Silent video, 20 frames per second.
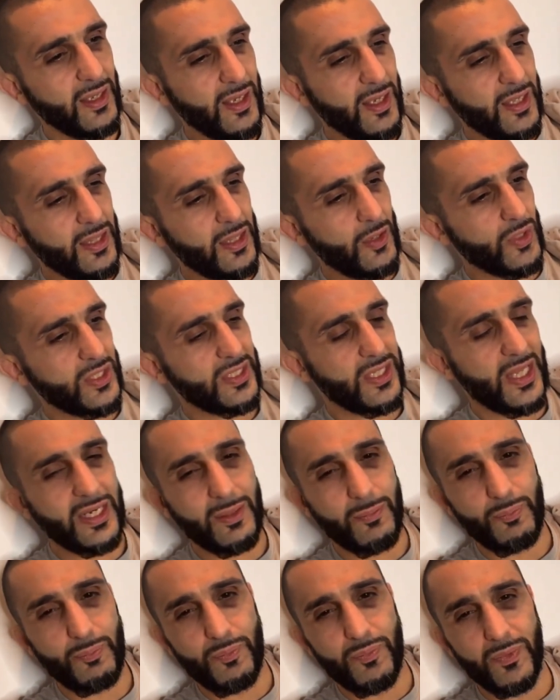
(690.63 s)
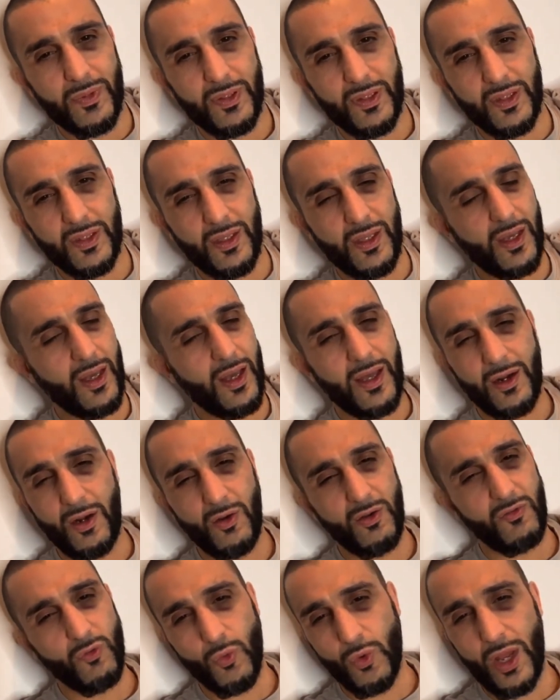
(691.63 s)
I
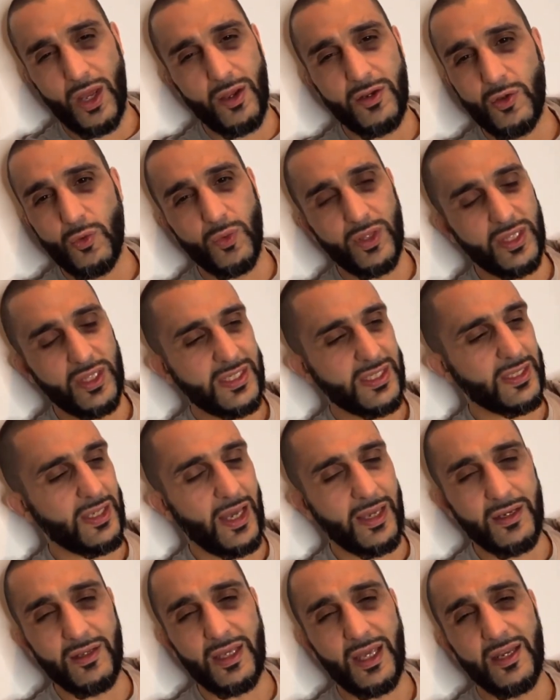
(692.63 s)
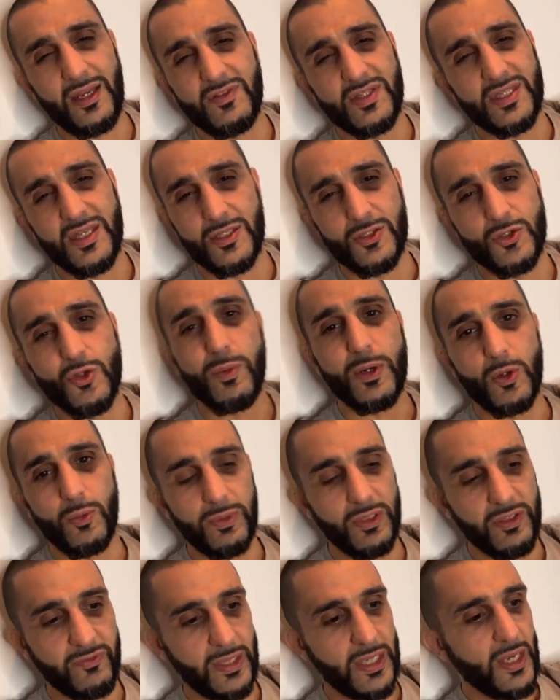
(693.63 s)
don't know what this, I can't even say this. Nobody will
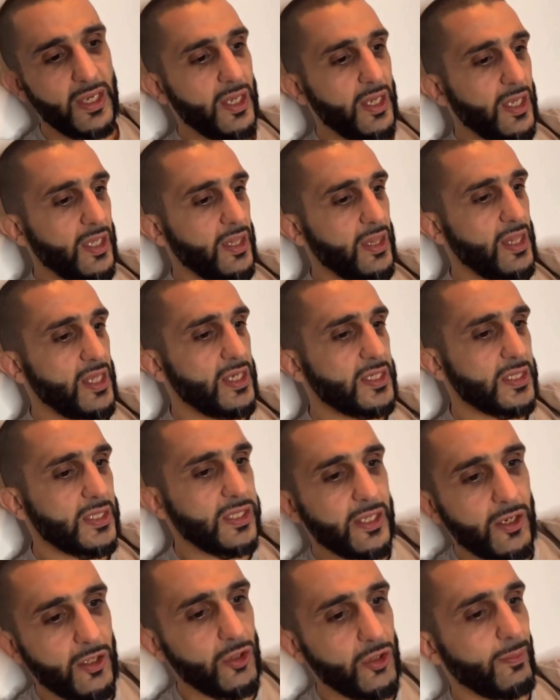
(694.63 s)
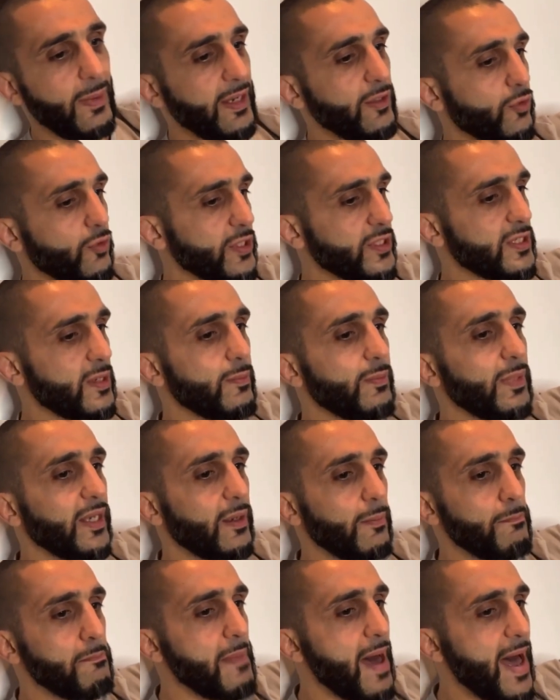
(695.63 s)
believe me. They slid under my door some like
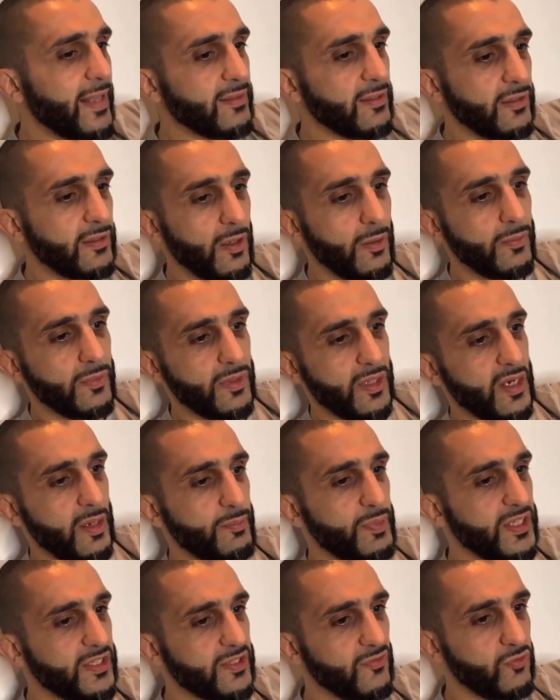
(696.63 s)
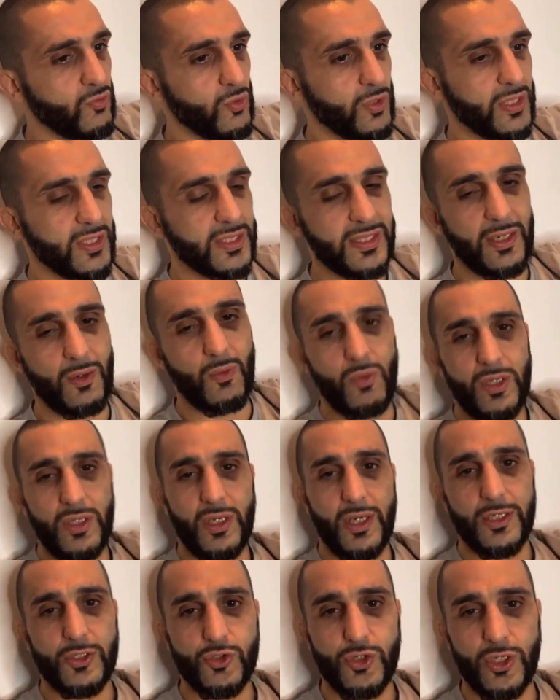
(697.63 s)
mat and then a piece of wood. It's like, what are you
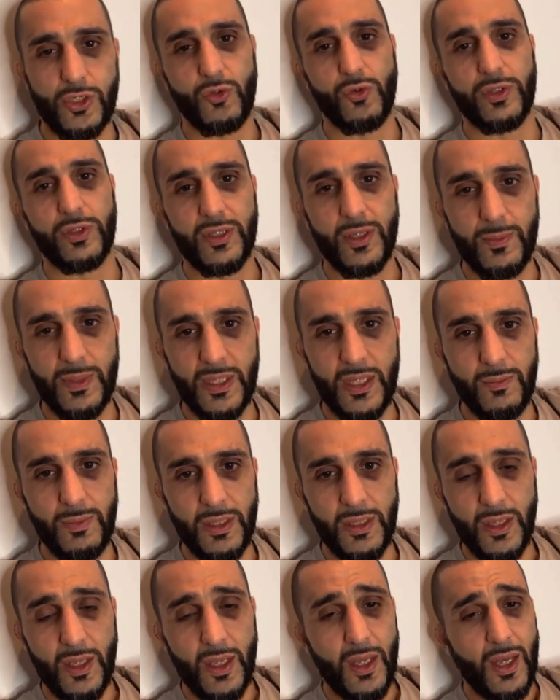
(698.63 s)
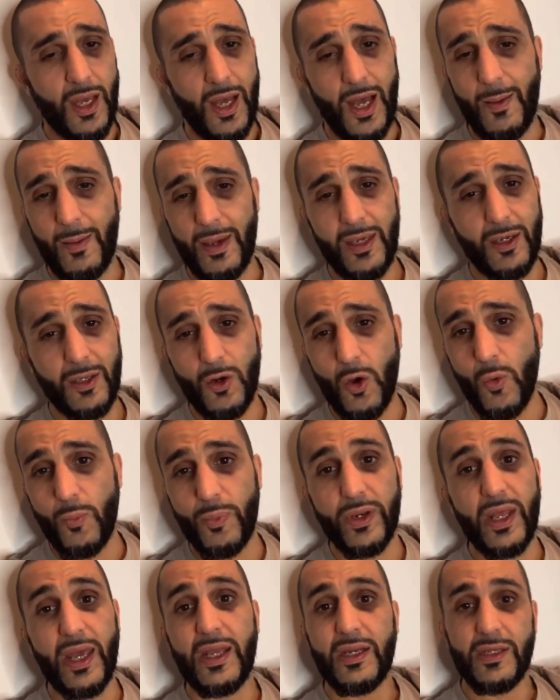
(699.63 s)
guys trying to do? Intimidate me? I ain't going to
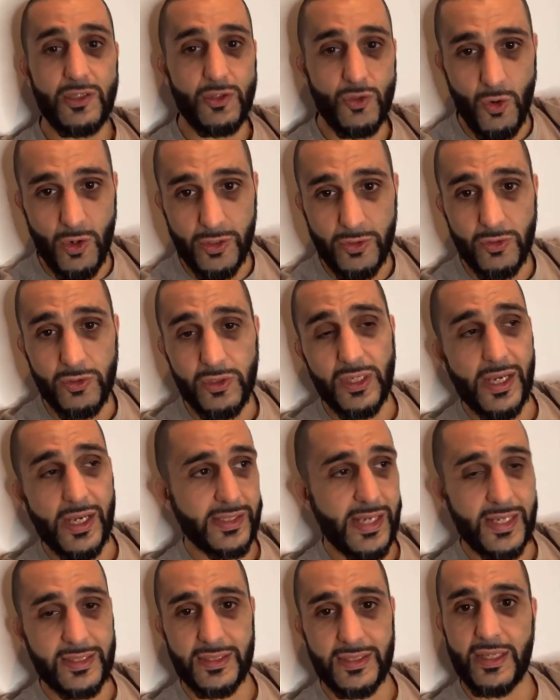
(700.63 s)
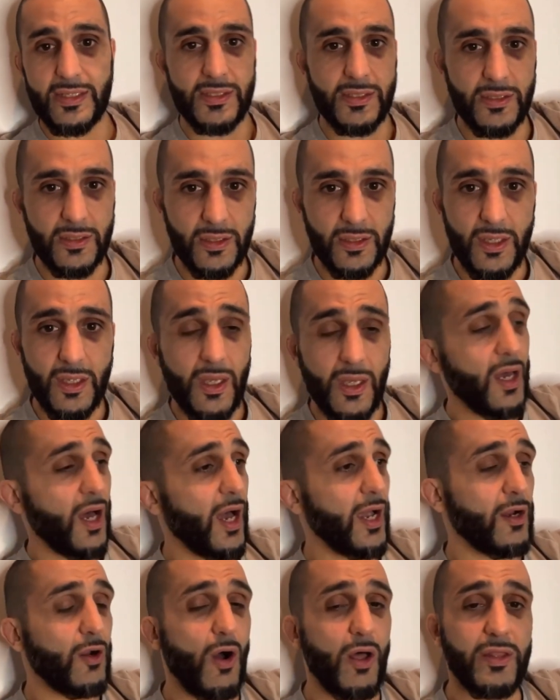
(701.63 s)
open any door until you guys ask nicely.
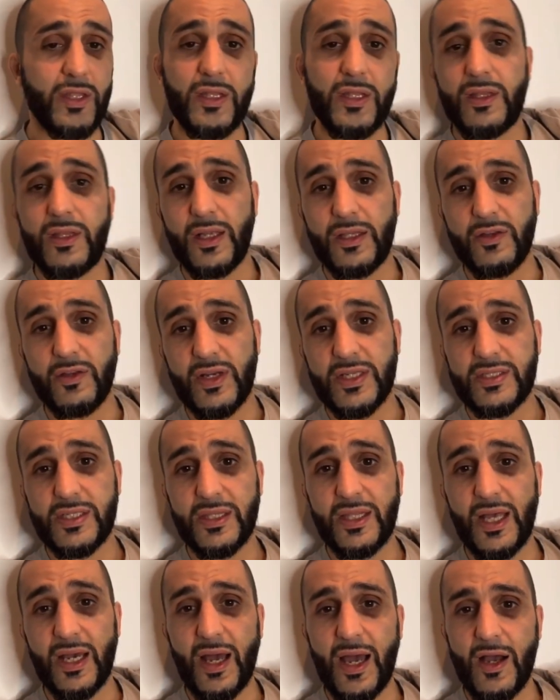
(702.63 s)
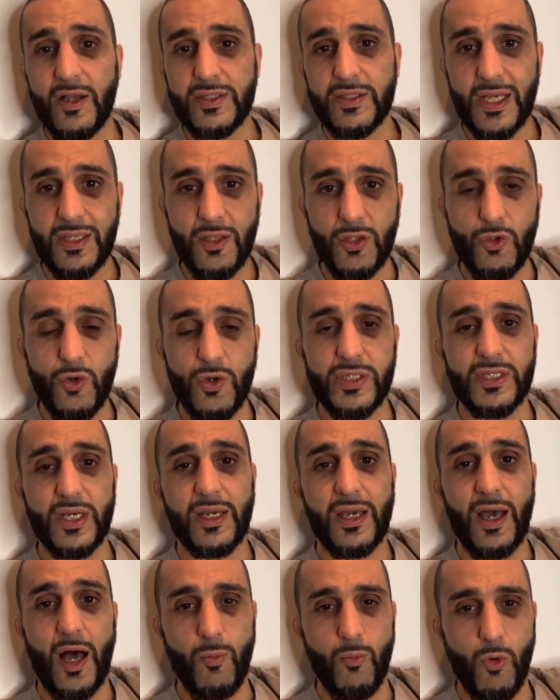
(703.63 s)
I called the detective. I said, that guy outside the door, he's a
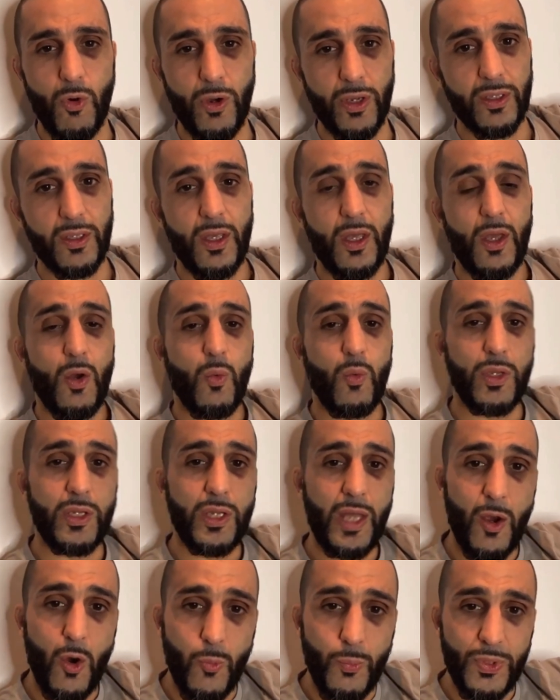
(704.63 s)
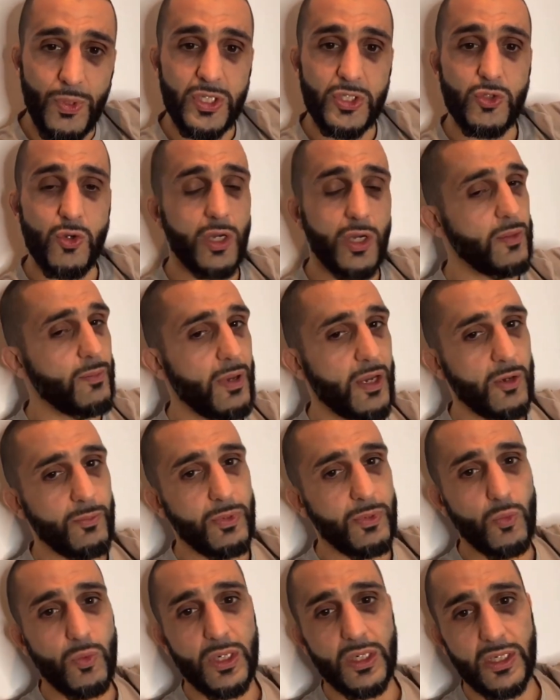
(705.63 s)
cowboy. When I open this door, he better
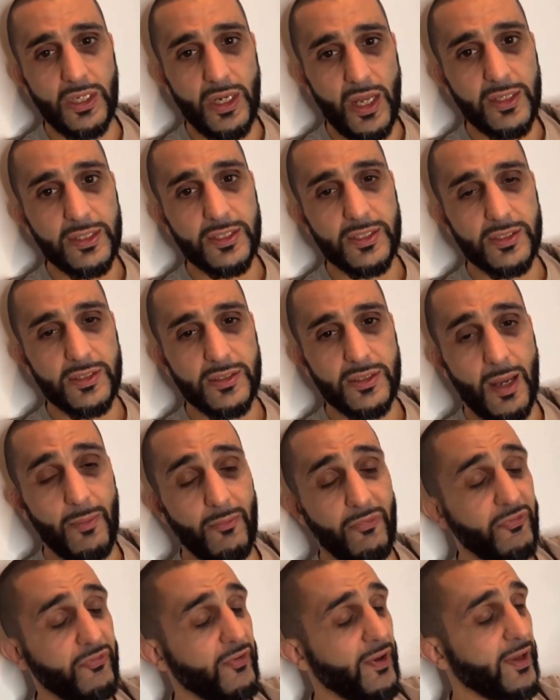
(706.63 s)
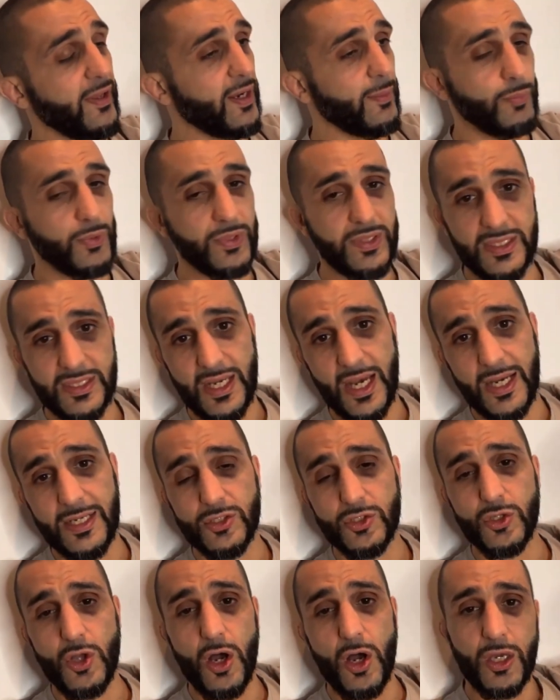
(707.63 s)
be really nice. I'm fed up with these guys
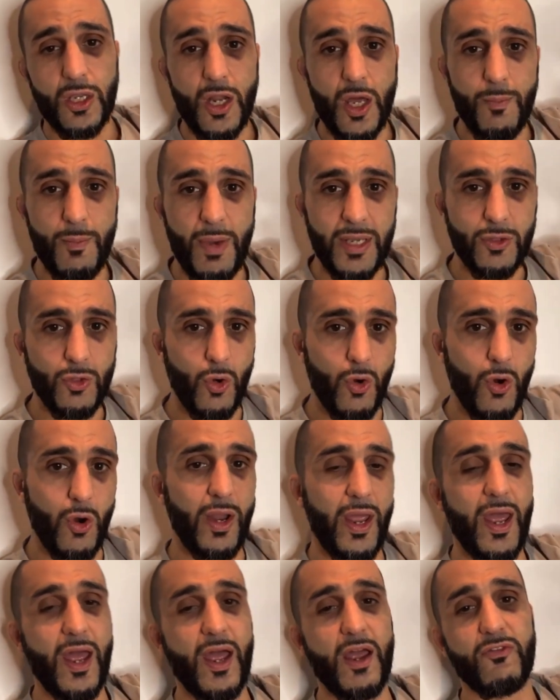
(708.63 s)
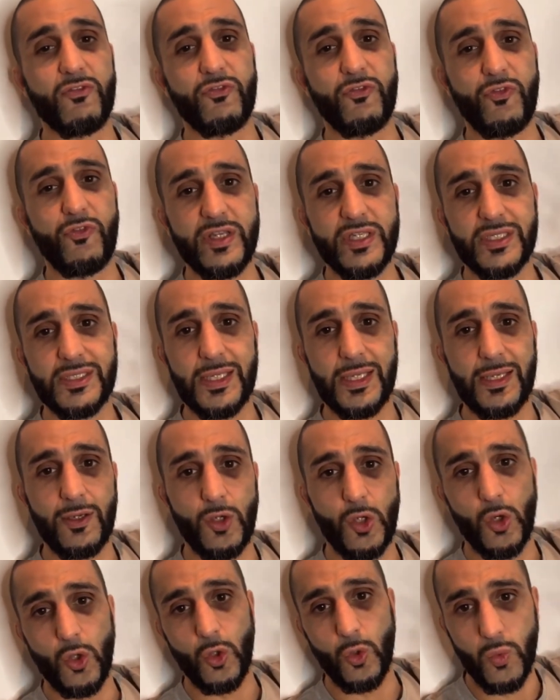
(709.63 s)
knocking on my door every
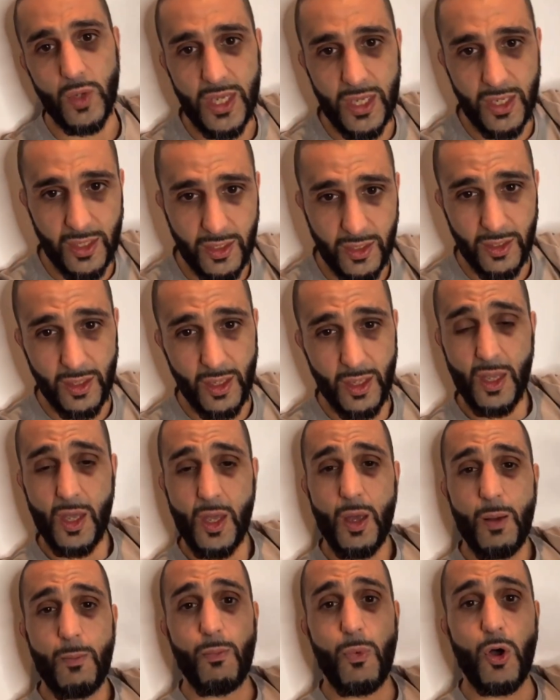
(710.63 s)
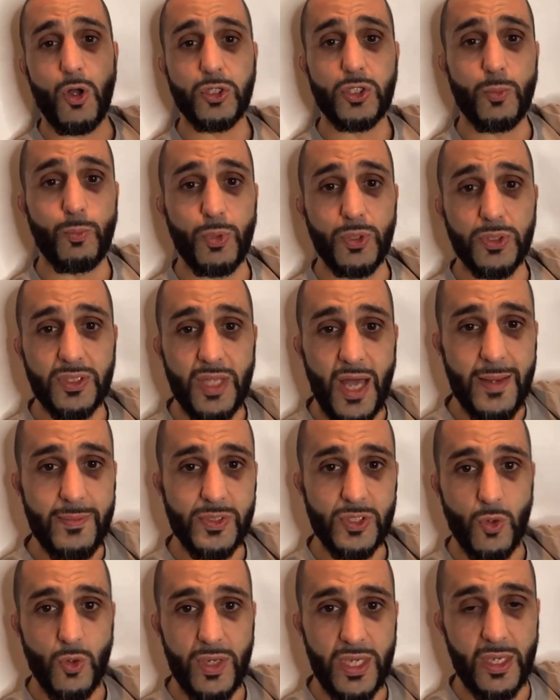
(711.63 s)
single week. Multiple
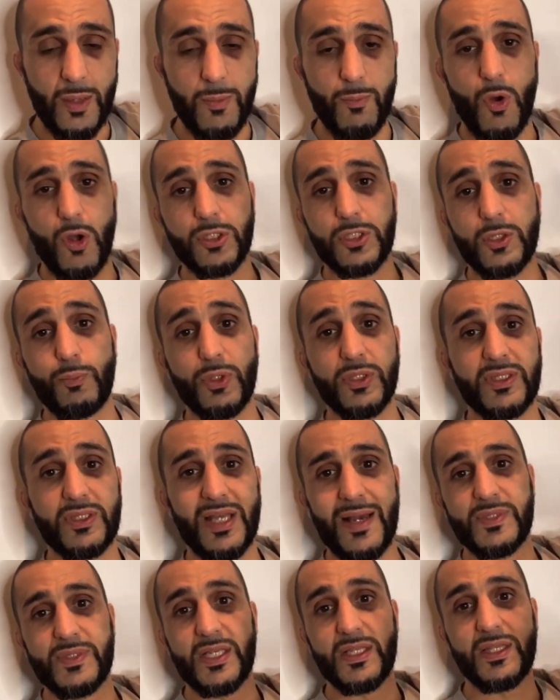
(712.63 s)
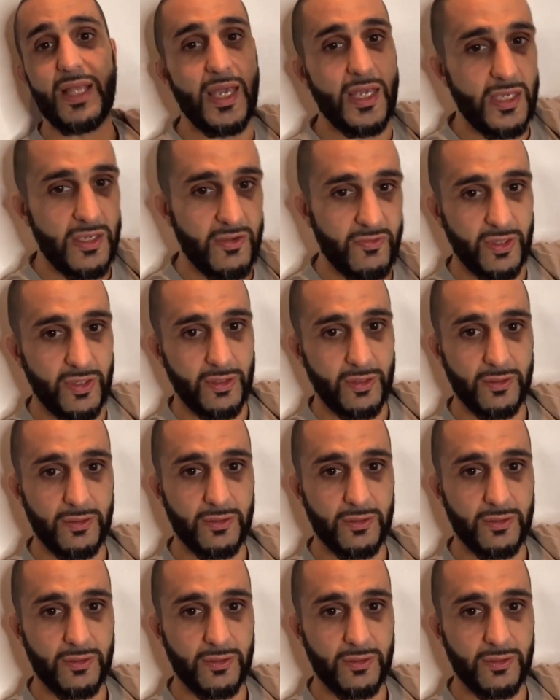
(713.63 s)
times a week, multiple times a day even.